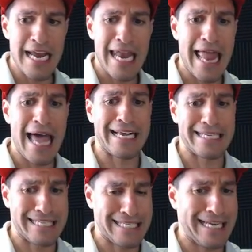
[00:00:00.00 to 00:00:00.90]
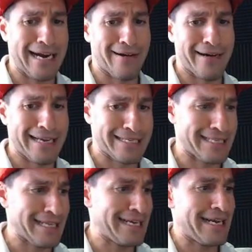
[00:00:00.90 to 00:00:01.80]
Like,
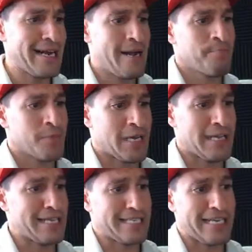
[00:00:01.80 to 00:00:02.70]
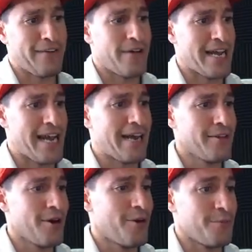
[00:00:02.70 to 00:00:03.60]
seriously. Let's see if we can, though.